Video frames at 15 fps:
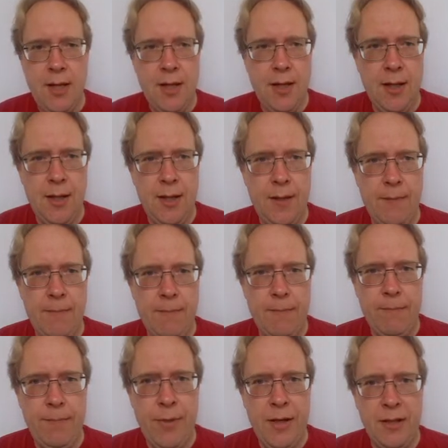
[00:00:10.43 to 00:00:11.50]

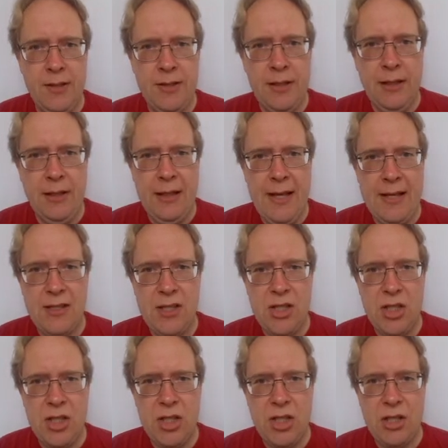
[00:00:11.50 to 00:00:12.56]
But
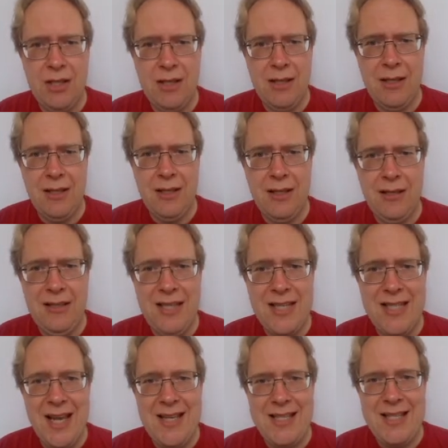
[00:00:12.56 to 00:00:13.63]
let's
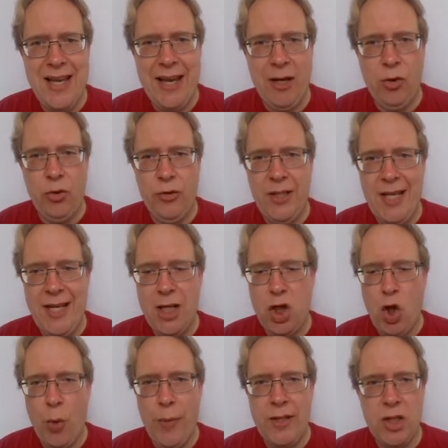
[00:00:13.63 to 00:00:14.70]
disentangle the
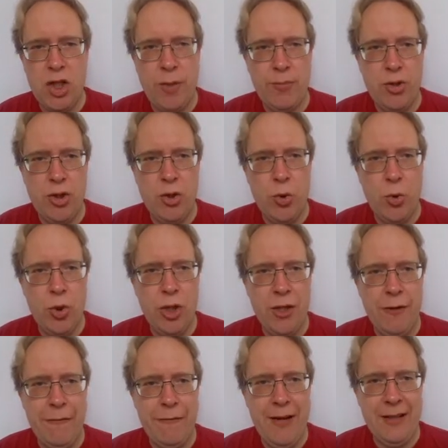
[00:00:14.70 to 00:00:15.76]
income and substitution
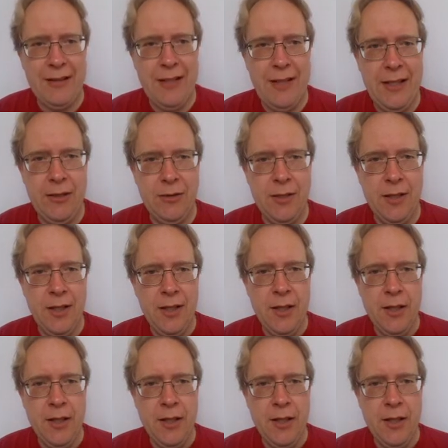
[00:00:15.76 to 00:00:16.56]
effect here.